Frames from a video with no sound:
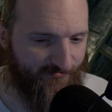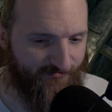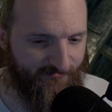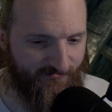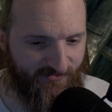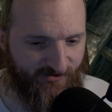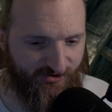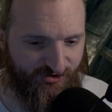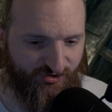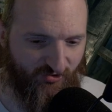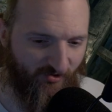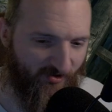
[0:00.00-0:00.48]

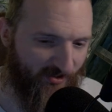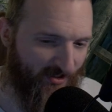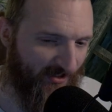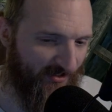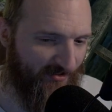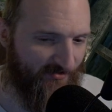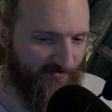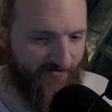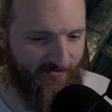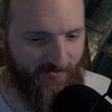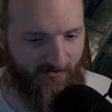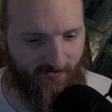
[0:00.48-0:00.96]

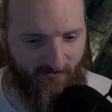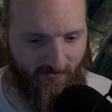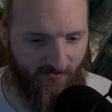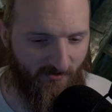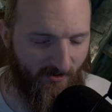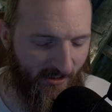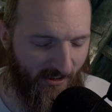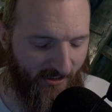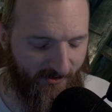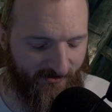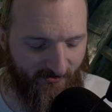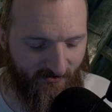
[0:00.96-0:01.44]
strength,
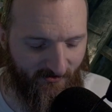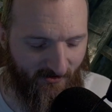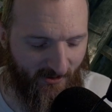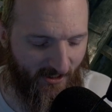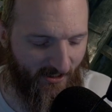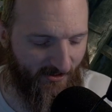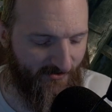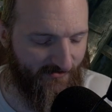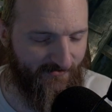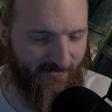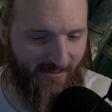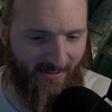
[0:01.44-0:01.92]

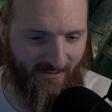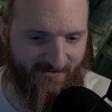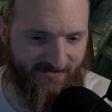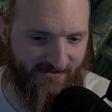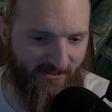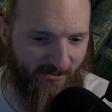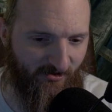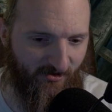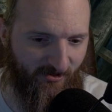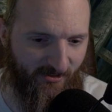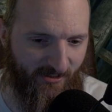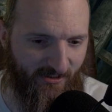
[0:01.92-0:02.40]
intellect,
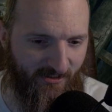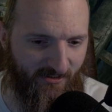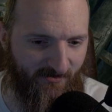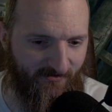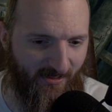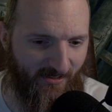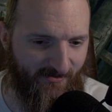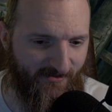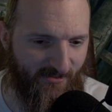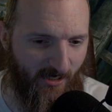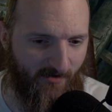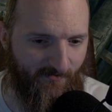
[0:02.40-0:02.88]
dexterity,
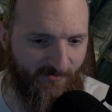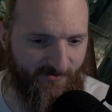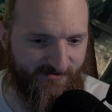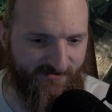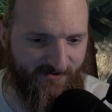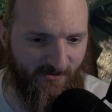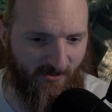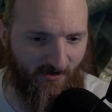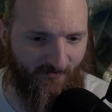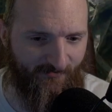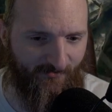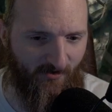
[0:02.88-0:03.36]
that type of
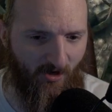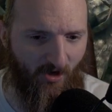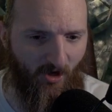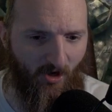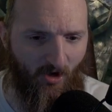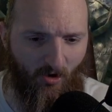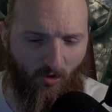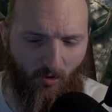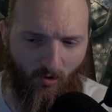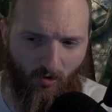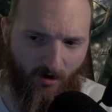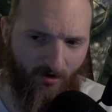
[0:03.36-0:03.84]
stuff,
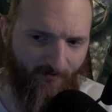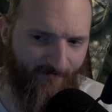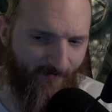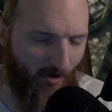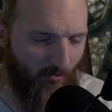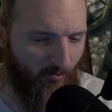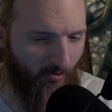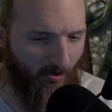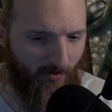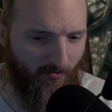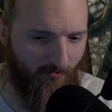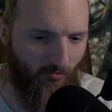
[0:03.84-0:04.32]
or if I
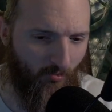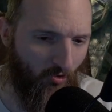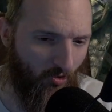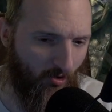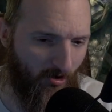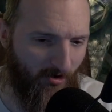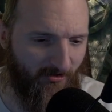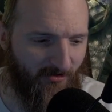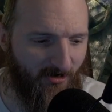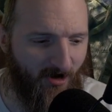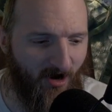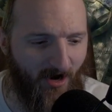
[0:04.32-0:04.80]
want
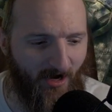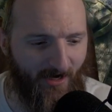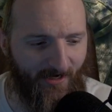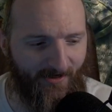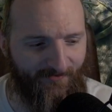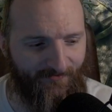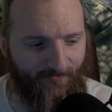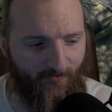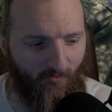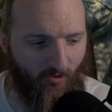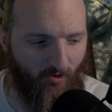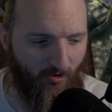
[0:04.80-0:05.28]
more life,
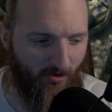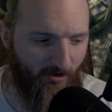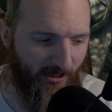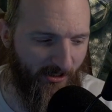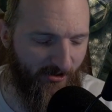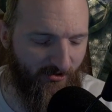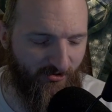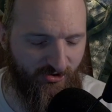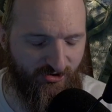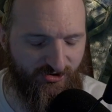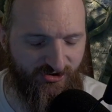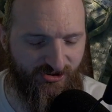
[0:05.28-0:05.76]
more
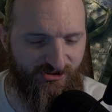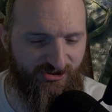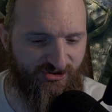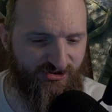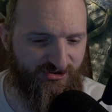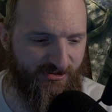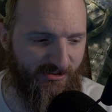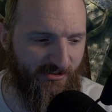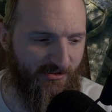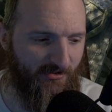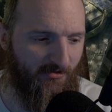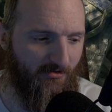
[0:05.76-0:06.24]
energy
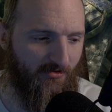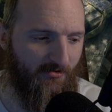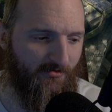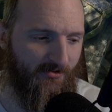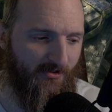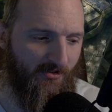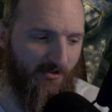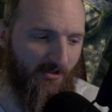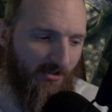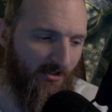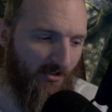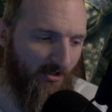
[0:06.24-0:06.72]
shield,
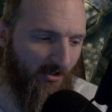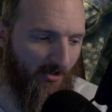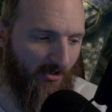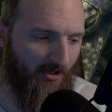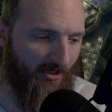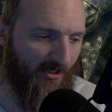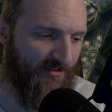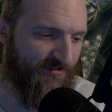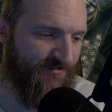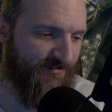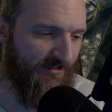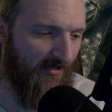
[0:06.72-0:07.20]

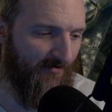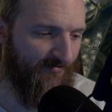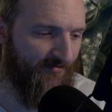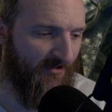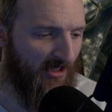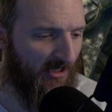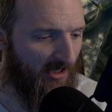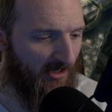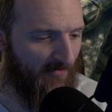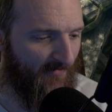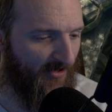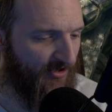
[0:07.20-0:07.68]
and stuff.
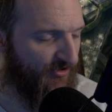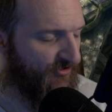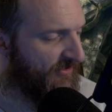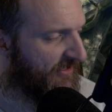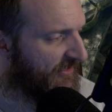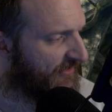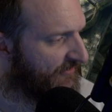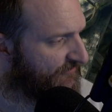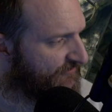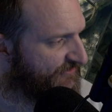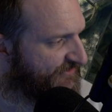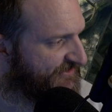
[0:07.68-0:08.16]
But you
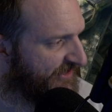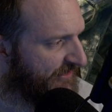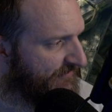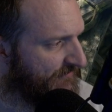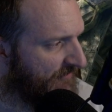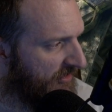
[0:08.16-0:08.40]
can see my